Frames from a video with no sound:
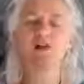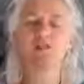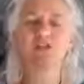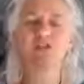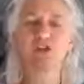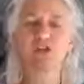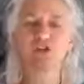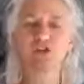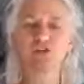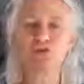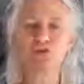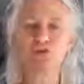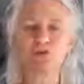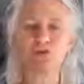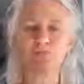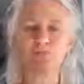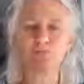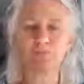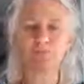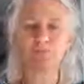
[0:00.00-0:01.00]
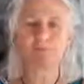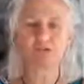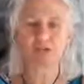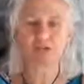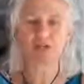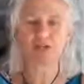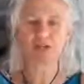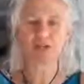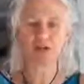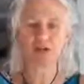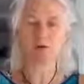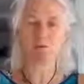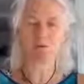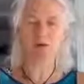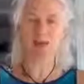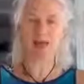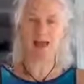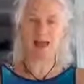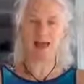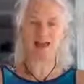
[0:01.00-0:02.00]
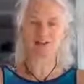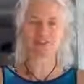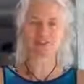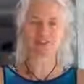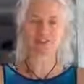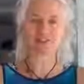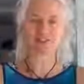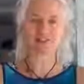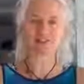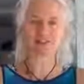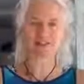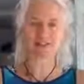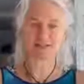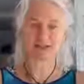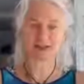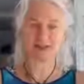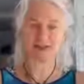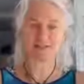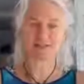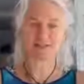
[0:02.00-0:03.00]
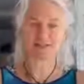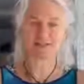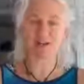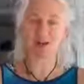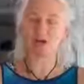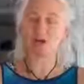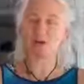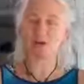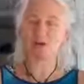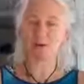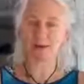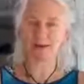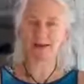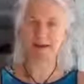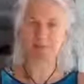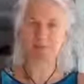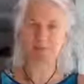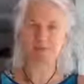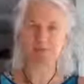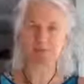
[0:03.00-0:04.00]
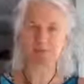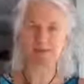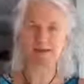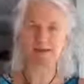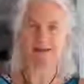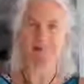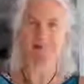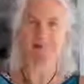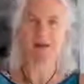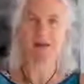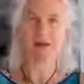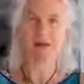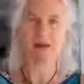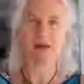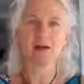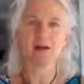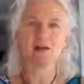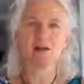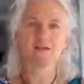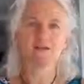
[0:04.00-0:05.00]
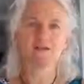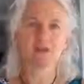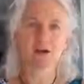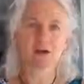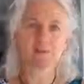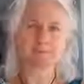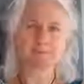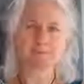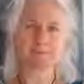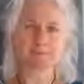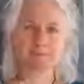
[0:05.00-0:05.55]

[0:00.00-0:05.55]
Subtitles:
that your doctor will actually test quite comfortably. So,